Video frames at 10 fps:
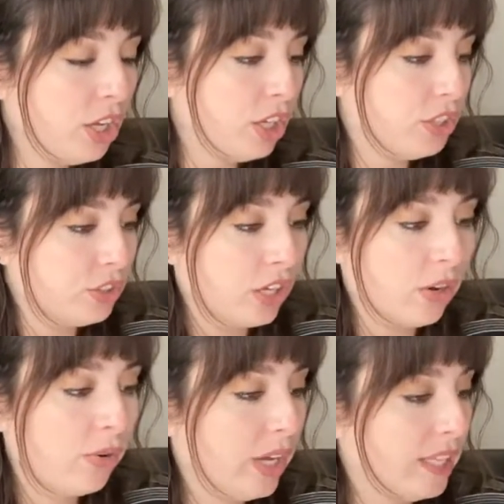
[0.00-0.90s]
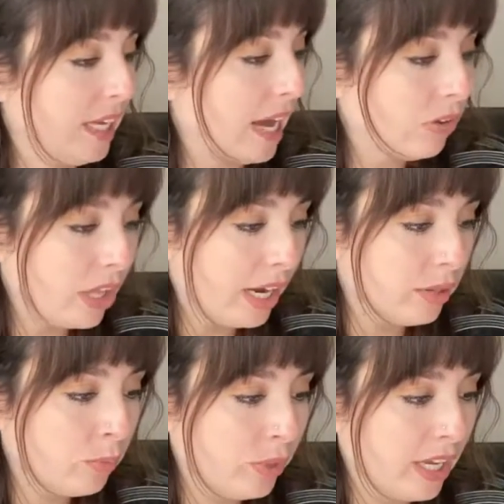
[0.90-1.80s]
So in the
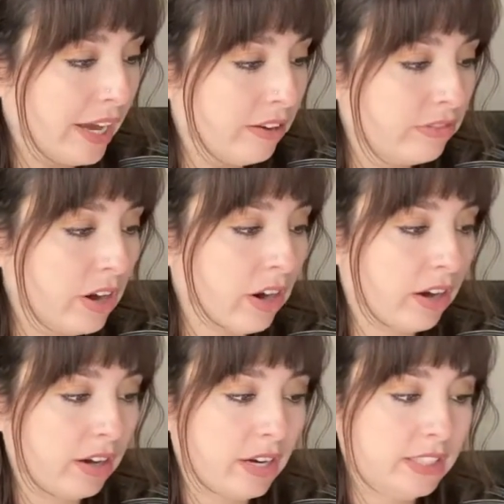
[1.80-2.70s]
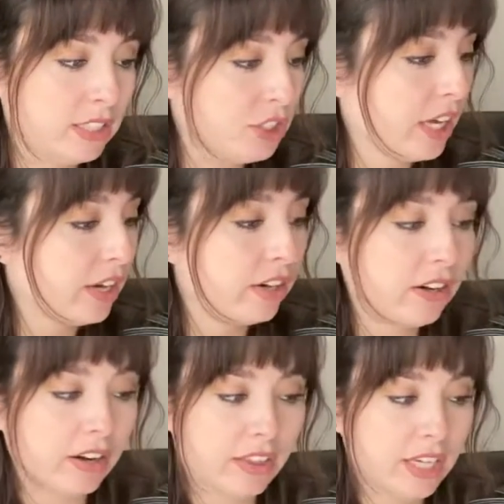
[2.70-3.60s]
outline, we have our attention getter,
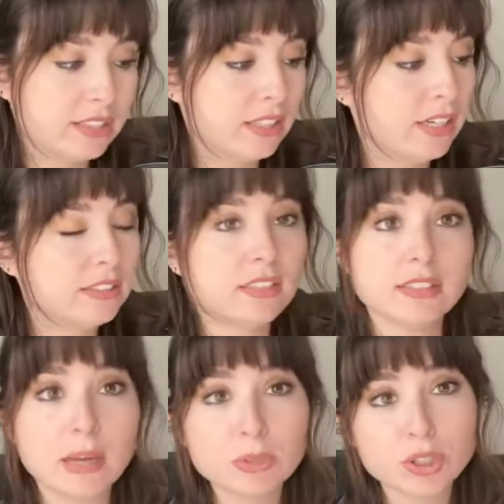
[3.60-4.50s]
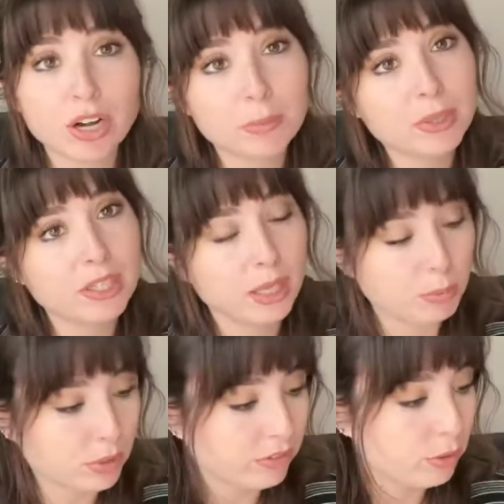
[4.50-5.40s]
our thesis, established credibility,
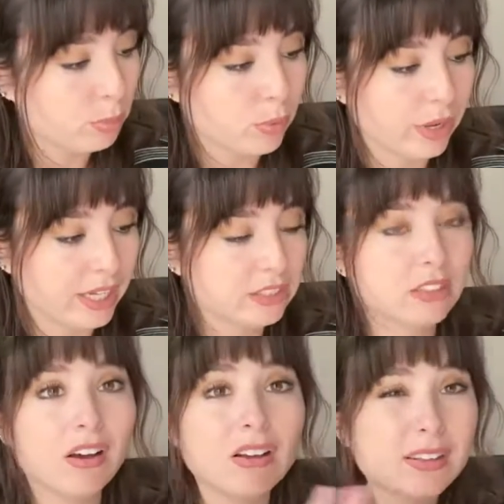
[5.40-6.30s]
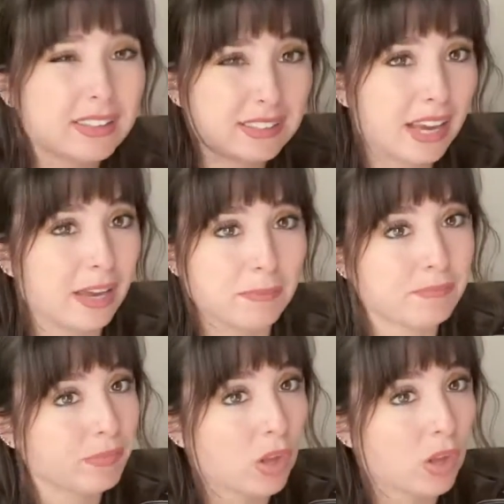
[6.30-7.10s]
preview points, all the same.